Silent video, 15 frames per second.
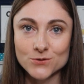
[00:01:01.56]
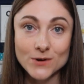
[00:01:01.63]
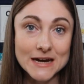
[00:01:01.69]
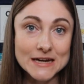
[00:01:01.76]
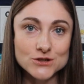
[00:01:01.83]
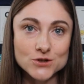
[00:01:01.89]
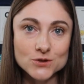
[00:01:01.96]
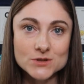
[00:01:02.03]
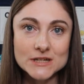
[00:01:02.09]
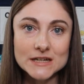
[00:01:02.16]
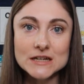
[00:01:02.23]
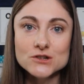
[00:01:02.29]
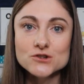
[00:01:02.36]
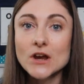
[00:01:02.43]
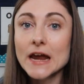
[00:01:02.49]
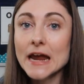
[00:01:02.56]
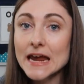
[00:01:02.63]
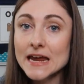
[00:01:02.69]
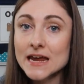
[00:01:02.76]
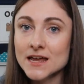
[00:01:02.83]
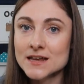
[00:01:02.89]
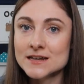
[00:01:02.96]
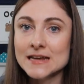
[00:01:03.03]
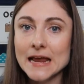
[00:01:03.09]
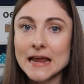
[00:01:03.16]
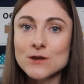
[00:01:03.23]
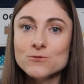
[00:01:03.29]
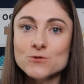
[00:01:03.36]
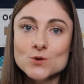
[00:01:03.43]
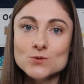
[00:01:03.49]
grade you teach and
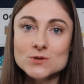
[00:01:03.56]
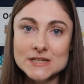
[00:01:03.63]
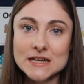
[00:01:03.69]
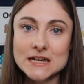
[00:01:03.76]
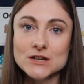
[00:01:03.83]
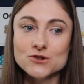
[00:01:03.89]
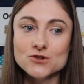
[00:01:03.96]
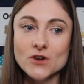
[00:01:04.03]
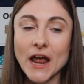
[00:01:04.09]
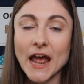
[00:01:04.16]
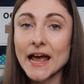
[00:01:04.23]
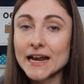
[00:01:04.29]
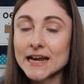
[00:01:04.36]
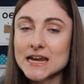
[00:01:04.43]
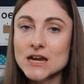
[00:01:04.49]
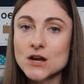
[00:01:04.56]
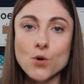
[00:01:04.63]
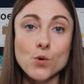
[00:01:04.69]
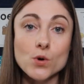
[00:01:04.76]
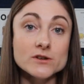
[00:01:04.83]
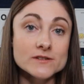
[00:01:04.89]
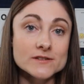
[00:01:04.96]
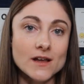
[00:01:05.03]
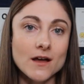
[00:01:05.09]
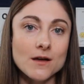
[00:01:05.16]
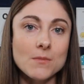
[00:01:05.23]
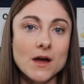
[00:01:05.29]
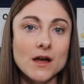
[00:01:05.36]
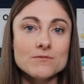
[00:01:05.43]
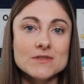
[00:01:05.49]
if you teach any or
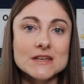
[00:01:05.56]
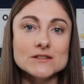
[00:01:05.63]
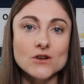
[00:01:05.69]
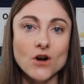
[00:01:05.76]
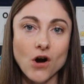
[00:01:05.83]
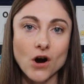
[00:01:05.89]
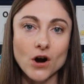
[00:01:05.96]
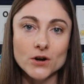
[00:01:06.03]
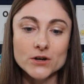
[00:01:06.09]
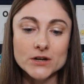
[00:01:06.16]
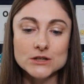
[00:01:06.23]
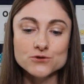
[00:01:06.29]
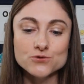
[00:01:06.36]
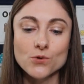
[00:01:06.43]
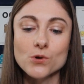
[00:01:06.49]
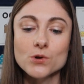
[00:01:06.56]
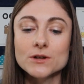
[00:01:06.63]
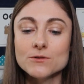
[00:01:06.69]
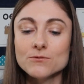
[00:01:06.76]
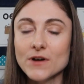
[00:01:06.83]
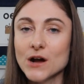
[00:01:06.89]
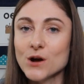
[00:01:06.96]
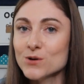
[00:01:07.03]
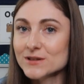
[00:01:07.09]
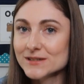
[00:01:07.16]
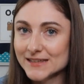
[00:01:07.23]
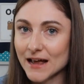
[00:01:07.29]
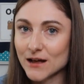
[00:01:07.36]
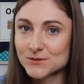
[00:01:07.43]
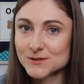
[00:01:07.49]
some of these R-controlled vowel
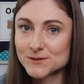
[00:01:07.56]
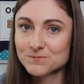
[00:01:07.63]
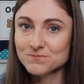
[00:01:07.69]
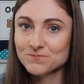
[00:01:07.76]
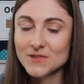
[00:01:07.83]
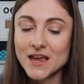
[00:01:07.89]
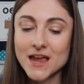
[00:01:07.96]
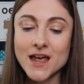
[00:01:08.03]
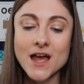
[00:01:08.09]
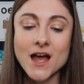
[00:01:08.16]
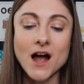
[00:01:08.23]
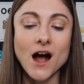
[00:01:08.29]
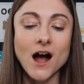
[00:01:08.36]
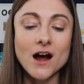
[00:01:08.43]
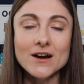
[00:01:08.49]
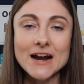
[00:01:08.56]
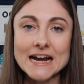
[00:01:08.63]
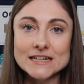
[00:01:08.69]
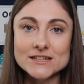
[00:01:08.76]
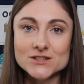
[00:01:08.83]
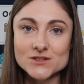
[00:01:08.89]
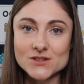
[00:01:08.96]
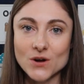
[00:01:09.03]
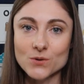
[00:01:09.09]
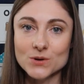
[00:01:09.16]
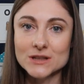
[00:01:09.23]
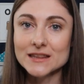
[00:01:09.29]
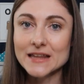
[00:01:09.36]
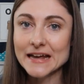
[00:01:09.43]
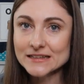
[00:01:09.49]
sounds. All right, so
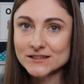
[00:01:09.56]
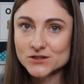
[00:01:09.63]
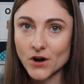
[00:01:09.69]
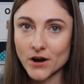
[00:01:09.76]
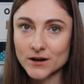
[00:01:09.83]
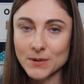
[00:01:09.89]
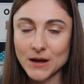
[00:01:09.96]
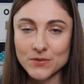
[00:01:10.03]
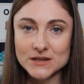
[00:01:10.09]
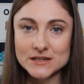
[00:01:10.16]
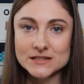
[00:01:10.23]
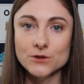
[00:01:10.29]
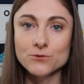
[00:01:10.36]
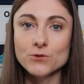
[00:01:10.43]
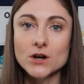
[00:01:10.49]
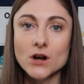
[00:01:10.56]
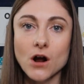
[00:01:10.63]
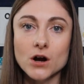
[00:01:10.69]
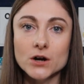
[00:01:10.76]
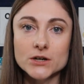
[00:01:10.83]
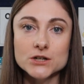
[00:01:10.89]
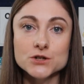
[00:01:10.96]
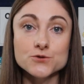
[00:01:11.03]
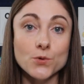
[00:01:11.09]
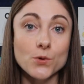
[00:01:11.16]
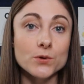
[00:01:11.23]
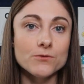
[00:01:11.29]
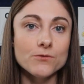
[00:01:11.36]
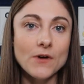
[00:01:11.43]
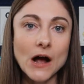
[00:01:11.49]
let's talk about the different
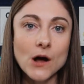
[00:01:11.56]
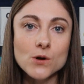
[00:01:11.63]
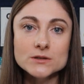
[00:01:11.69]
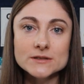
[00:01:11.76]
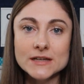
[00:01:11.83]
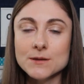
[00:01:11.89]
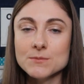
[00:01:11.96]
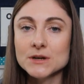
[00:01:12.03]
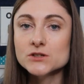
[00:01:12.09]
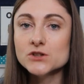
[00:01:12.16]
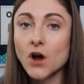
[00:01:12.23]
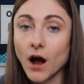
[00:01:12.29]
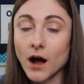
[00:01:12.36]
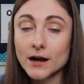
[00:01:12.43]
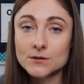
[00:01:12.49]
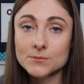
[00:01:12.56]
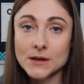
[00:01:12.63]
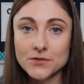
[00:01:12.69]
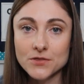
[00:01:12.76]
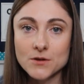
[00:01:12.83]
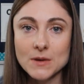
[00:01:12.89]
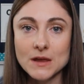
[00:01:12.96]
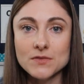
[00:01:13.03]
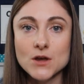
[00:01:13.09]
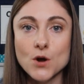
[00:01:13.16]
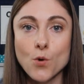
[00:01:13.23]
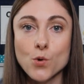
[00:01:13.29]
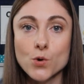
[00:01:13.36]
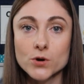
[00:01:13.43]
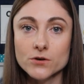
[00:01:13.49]
R-controlled vowels, and I'm going to talk about them in the
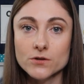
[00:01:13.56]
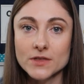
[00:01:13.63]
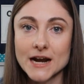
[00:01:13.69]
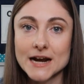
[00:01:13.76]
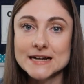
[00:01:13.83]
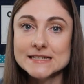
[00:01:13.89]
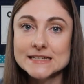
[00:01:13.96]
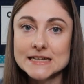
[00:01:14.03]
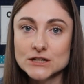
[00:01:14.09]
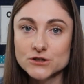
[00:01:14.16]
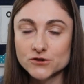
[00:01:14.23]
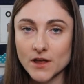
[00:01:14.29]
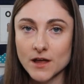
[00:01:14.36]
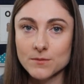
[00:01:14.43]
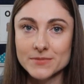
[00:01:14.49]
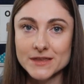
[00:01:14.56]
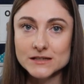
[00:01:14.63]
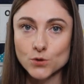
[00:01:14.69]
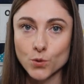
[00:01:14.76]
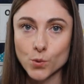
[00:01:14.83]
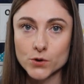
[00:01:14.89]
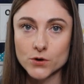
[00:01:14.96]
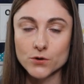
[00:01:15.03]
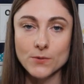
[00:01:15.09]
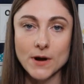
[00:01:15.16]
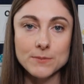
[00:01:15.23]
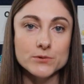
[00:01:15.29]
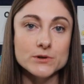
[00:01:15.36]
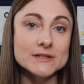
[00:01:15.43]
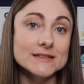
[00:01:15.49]
order that I teach them. This order
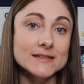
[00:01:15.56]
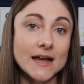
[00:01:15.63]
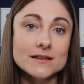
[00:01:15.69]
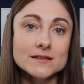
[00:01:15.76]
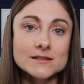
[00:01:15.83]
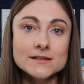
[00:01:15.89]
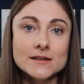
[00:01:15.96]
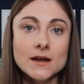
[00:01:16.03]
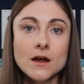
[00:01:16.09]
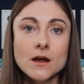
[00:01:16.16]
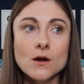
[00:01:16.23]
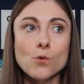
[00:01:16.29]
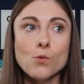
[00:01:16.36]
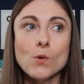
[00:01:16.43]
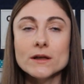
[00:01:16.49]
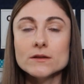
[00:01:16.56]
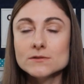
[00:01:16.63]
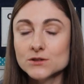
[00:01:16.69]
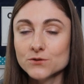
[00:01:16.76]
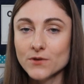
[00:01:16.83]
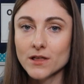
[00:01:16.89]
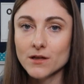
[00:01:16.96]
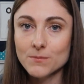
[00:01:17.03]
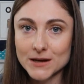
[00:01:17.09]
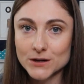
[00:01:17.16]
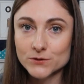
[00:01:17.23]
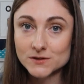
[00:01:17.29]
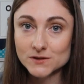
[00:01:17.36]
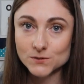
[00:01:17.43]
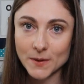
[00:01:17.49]
represents what
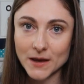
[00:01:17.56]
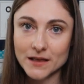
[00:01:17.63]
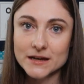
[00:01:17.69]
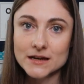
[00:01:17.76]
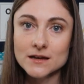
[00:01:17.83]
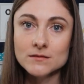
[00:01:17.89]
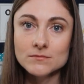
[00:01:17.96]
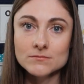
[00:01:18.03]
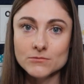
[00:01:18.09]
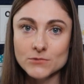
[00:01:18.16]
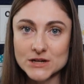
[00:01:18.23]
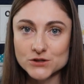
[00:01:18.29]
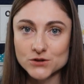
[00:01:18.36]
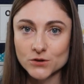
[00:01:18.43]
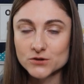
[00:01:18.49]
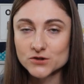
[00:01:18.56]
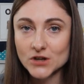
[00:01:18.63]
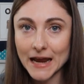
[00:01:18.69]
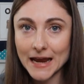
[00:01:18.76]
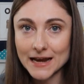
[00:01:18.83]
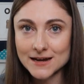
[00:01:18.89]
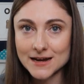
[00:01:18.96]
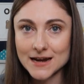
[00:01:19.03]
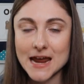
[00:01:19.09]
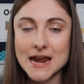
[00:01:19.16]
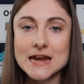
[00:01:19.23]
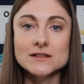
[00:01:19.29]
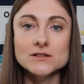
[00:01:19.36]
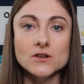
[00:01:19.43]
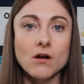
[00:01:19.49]
developmental spelling research
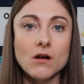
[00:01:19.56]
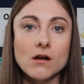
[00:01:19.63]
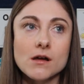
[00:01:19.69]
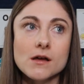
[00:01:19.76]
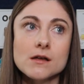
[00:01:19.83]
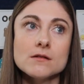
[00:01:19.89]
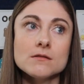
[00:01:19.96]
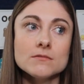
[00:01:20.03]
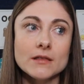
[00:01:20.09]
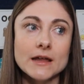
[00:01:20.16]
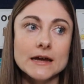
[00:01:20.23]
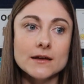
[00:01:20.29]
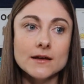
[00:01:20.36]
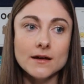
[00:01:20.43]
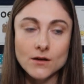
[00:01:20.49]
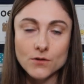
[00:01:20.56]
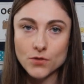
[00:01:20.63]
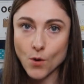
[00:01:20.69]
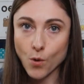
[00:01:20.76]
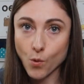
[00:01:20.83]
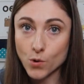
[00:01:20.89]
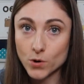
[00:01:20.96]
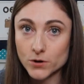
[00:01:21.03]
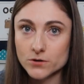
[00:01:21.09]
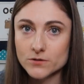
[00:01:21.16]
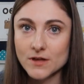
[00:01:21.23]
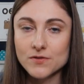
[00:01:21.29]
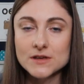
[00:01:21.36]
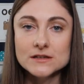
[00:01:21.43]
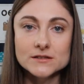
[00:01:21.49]
indicates on like the order
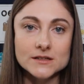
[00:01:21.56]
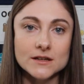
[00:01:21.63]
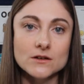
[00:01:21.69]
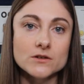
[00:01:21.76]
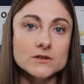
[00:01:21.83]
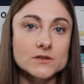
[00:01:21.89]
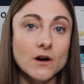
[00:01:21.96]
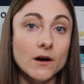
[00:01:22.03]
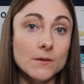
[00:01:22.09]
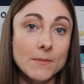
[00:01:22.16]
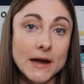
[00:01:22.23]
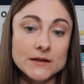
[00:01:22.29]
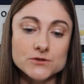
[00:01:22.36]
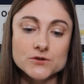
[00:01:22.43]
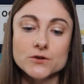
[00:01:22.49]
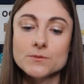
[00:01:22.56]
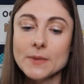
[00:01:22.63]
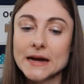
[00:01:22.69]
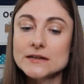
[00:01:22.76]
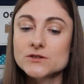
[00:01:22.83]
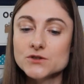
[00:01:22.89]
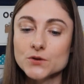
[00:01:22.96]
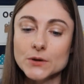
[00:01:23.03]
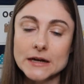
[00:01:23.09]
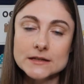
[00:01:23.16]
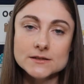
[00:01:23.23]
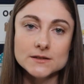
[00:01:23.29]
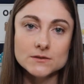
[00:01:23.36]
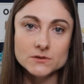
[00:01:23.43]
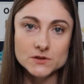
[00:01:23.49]
that these skills are mastered by
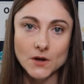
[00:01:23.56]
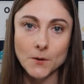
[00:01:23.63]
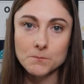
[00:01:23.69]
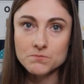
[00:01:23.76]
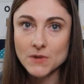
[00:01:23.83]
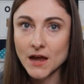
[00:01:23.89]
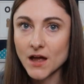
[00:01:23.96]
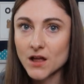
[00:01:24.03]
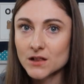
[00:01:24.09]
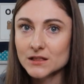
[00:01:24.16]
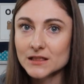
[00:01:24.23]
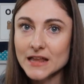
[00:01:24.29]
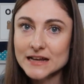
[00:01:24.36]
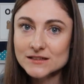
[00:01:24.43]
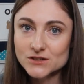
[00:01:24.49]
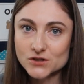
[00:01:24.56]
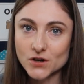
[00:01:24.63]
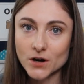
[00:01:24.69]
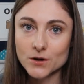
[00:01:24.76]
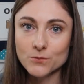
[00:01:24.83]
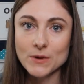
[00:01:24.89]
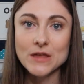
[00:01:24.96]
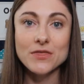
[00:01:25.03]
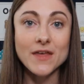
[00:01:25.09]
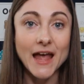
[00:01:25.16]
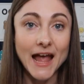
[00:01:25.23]
students. So let's start with